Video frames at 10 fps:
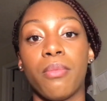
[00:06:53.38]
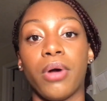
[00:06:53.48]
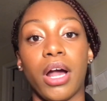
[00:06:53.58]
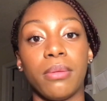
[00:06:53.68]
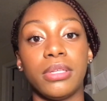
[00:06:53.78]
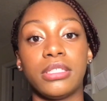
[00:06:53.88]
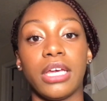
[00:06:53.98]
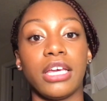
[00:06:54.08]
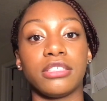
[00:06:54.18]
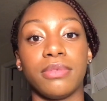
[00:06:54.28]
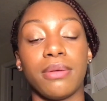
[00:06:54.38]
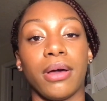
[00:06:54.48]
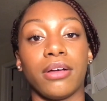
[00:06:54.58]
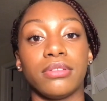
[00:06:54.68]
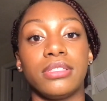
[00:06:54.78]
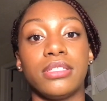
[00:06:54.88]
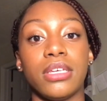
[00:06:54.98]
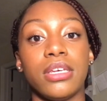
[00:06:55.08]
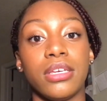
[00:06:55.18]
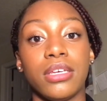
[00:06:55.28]
probably takes me about
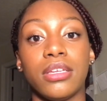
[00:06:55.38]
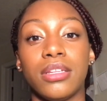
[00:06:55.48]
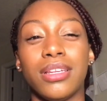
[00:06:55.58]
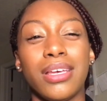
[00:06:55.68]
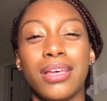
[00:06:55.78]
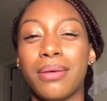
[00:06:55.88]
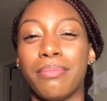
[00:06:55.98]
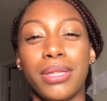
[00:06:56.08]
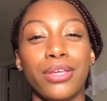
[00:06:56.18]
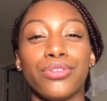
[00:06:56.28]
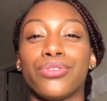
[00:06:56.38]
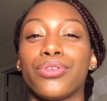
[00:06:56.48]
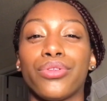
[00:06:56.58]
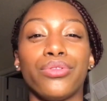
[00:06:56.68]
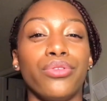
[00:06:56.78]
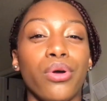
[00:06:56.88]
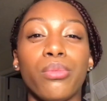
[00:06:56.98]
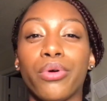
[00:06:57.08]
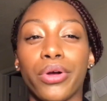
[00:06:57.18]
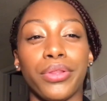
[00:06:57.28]
10 minutes, no
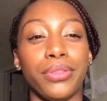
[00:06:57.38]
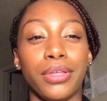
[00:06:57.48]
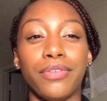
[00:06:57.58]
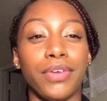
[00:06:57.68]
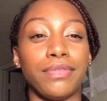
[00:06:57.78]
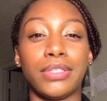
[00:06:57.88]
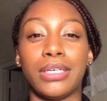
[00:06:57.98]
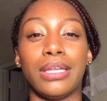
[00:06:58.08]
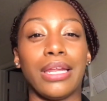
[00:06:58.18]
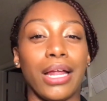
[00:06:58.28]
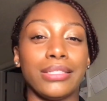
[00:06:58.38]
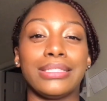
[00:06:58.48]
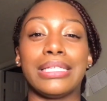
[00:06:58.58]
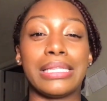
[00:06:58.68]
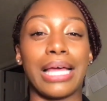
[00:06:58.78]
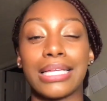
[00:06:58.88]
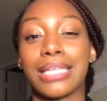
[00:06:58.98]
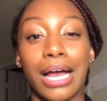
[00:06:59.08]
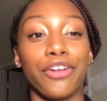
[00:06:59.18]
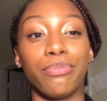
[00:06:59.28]
more than 15, and honestly that's
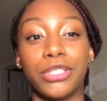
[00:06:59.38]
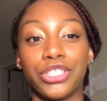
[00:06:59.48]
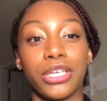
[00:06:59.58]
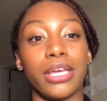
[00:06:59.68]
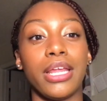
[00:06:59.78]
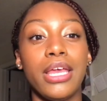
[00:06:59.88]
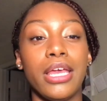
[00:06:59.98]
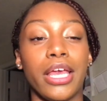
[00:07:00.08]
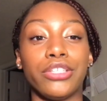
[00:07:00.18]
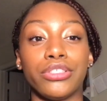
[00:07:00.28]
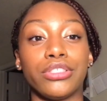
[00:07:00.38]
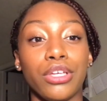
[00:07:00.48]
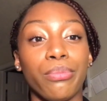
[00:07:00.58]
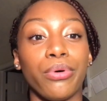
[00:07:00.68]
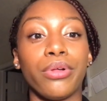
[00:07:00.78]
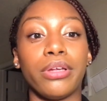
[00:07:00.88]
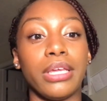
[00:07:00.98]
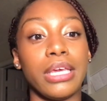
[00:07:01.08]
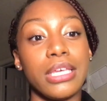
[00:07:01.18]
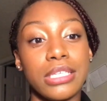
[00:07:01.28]
kind of pushing it. It's just simple and
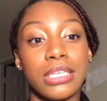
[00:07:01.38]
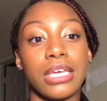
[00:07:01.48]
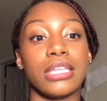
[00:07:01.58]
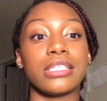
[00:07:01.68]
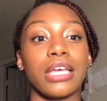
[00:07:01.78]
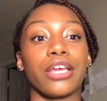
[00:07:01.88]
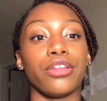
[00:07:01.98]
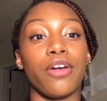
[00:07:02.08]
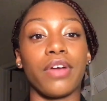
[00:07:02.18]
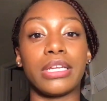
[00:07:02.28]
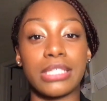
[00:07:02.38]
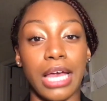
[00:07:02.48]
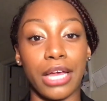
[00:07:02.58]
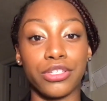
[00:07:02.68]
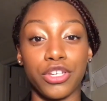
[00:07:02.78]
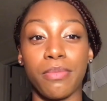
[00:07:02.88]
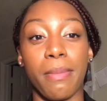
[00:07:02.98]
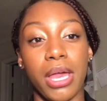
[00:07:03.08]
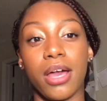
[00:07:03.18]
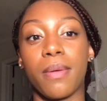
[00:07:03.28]
easy, and like, you know, if I decide to do my
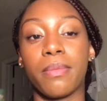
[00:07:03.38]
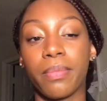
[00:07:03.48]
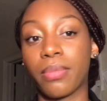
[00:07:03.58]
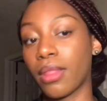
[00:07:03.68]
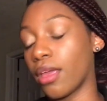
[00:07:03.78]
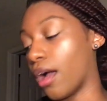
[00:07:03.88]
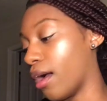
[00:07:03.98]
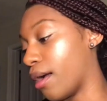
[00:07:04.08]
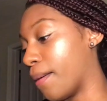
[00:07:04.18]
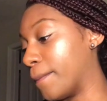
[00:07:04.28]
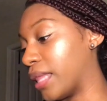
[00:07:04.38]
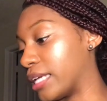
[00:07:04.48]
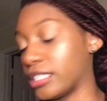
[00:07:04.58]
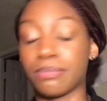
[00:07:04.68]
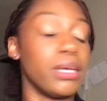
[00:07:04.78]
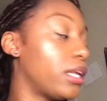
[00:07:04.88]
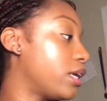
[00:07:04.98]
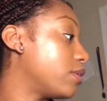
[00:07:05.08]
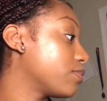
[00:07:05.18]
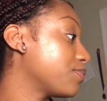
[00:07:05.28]
makeup last
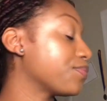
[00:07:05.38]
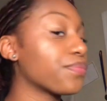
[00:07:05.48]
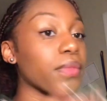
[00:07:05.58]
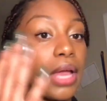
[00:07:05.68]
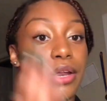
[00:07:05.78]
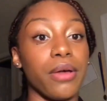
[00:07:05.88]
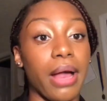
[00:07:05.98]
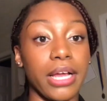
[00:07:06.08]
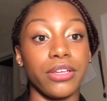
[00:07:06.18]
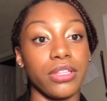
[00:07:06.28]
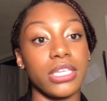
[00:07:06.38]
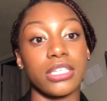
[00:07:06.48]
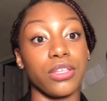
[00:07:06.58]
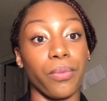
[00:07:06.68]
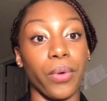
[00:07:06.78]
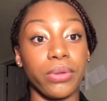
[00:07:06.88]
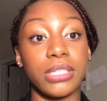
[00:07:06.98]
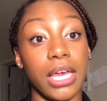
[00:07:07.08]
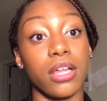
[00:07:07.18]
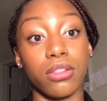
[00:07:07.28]
minute, I know I can do this because it won't
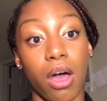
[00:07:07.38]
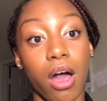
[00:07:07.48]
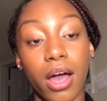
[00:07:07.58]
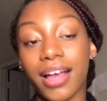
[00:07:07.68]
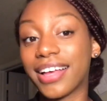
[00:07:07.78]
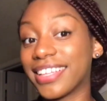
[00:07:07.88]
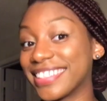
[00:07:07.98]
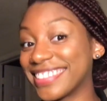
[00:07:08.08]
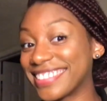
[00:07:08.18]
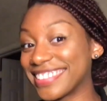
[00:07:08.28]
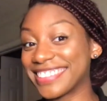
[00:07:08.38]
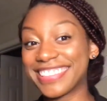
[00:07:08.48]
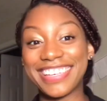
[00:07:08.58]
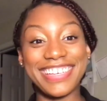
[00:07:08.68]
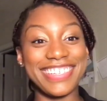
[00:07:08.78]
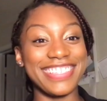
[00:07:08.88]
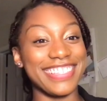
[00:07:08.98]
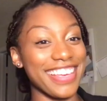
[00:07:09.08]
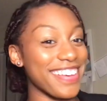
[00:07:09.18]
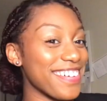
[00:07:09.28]
take long.
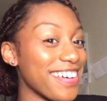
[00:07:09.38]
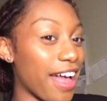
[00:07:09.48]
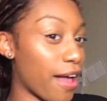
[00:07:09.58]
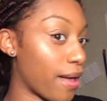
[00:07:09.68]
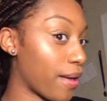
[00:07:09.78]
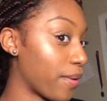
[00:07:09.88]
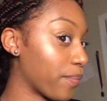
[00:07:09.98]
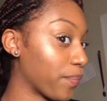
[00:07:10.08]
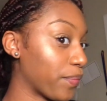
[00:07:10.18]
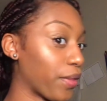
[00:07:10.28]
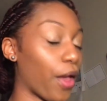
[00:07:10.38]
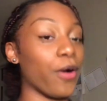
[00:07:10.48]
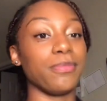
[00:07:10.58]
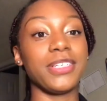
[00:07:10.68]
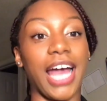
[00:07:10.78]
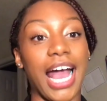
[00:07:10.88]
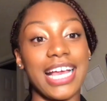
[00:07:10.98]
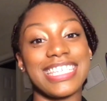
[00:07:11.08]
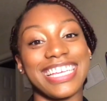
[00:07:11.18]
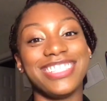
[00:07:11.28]
So I hope you
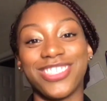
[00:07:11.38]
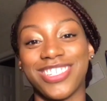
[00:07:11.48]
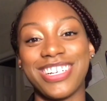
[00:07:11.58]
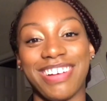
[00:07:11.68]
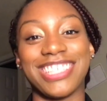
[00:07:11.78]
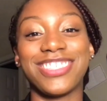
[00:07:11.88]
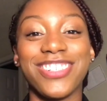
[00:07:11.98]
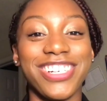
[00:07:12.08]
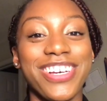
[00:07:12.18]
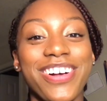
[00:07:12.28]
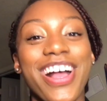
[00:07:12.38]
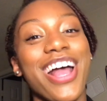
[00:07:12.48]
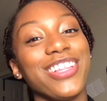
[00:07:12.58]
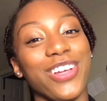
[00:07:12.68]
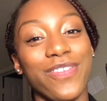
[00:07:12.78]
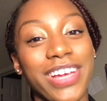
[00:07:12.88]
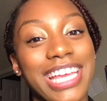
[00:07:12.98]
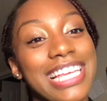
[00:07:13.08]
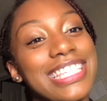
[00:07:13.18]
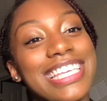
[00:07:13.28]
guys enjoyed my tutorial. Don't
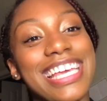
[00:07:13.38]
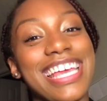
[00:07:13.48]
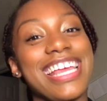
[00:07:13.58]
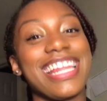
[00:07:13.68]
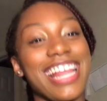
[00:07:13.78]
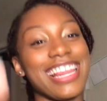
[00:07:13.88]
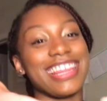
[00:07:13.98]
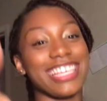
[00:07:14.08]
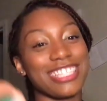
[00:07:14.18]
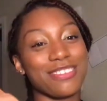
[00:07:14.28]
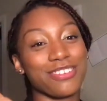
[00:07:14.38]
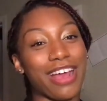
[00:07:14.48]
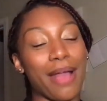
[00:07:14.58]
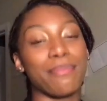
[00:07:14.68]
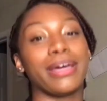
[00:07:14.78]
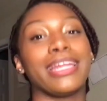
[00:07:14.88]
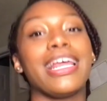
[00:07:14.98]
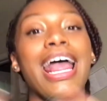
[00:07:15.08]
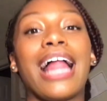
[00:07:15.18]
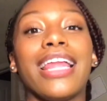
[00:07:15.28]
forget to hit the subscribe button,
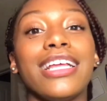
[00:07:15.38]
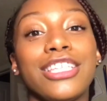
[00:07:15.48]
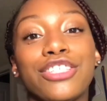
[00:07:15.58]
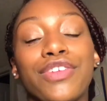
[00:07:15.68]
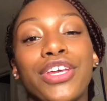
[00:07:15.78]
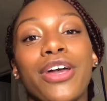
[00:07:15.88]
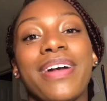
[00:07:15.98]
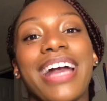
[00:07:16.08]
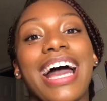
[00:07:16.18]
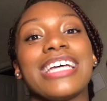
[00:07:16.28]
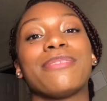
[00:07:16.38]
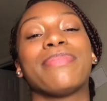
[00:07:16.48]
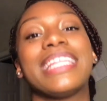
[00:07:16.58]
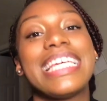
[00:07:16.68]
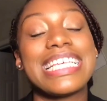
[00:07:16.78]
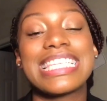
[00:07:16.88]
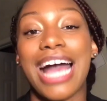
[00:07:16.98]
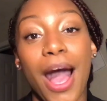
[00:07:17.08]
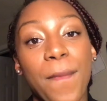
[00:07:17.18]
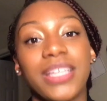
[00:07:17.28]
like this video, and guys, please
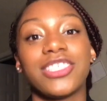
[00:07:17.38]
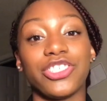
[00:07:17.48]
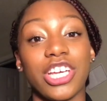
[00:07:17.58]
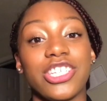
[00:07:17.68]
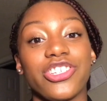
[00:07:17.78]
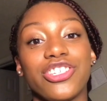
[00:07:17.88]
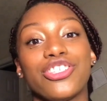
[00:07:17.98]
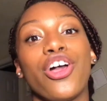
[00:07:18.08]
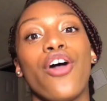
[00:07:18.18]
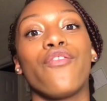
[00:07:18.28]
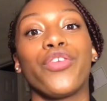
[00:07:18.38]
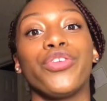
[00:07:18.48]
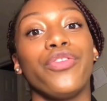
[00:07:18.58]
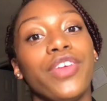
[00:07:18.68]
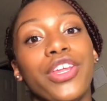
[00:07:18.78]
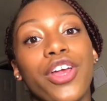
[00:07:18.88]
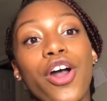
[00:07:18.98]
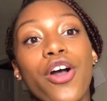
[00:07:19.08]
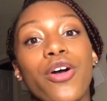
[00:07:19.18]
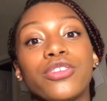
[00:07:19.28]
comment suggestions for new
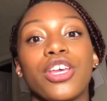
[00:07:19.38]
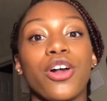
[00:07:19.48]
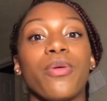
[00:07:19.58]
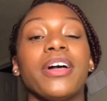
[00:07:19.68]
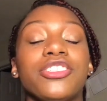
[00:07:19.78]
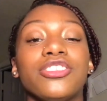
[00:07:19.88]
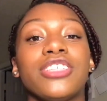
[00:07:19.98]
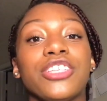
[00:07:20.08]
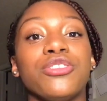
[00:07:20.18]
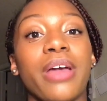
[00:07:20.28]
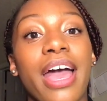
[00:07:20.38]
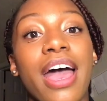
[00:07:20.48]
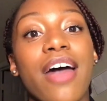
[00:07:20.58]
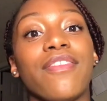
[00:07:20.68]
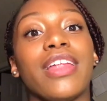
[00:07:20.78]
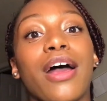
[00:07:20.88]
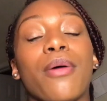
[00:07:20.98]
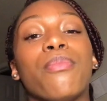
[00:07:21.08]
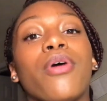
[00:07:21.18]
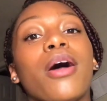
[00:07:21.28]
videos, questions that you have, and I